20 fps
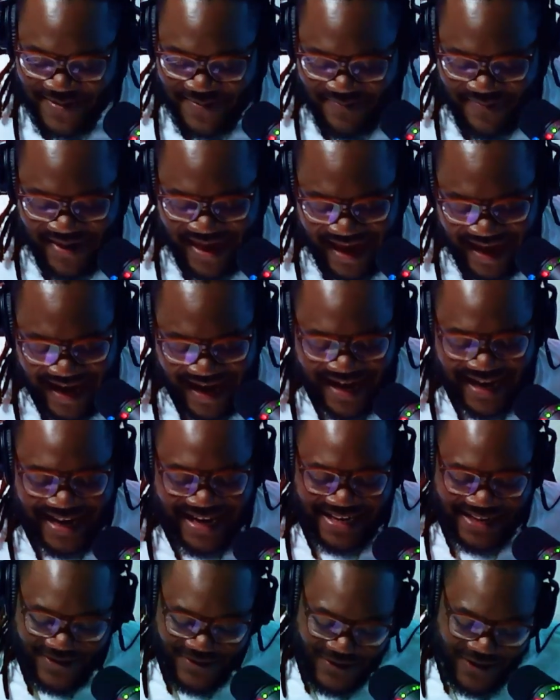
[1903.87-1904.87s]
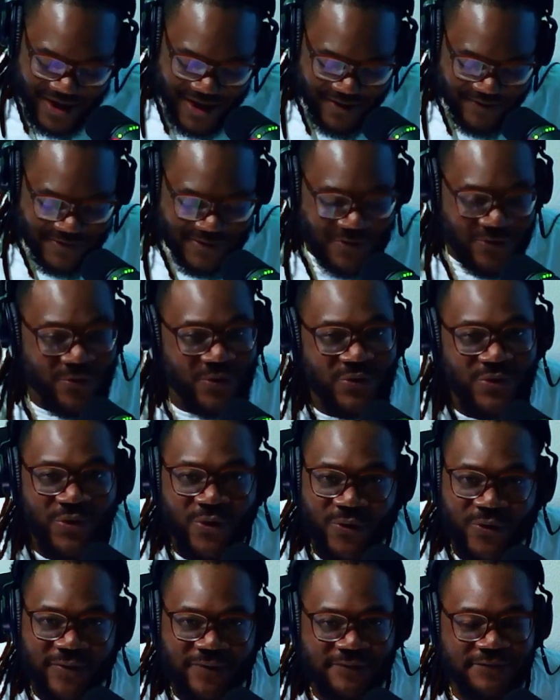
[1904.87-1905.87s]
Man,
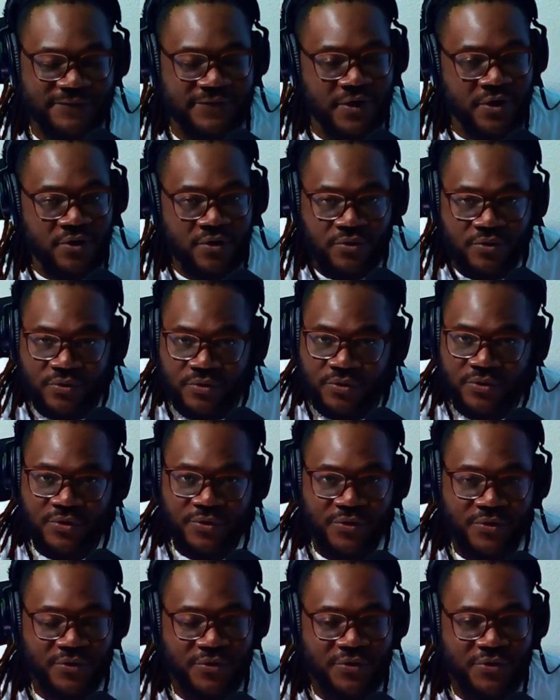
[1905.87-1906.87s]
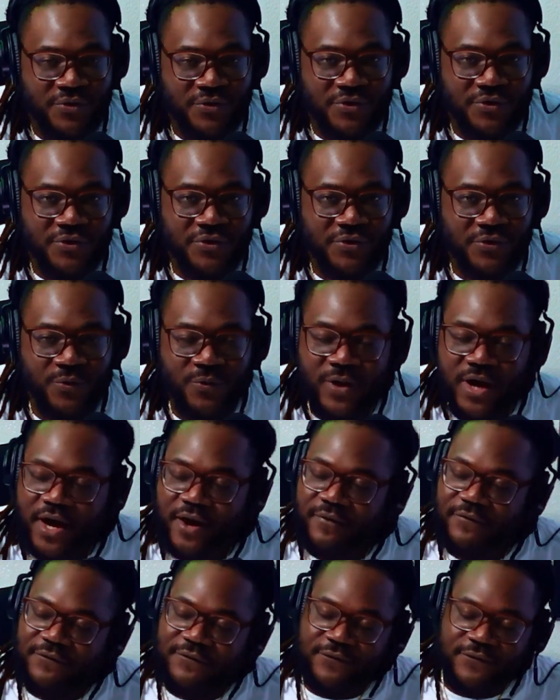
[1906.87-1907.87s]
you're a fool.
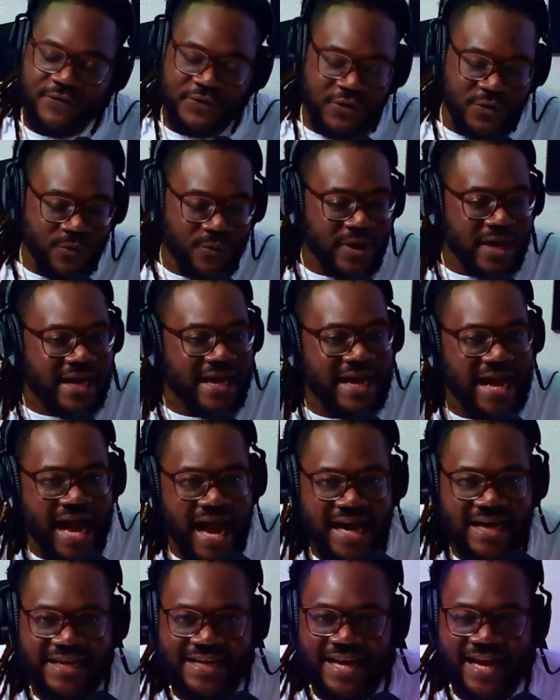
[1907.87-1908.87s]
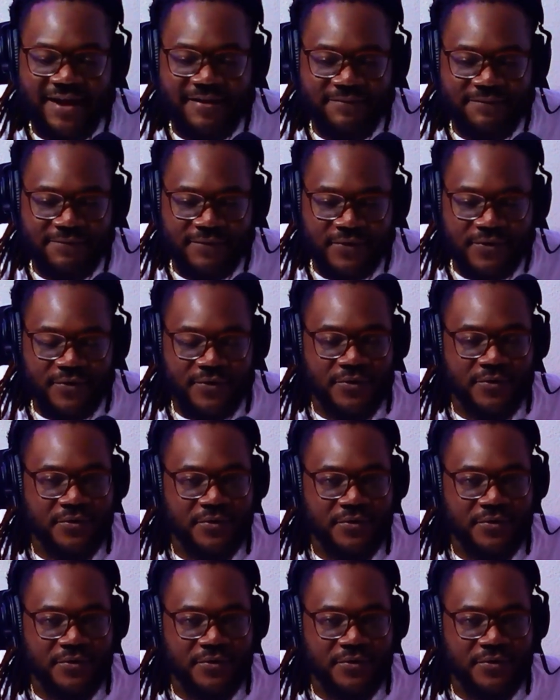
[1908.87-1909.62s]
You a goddamn fool.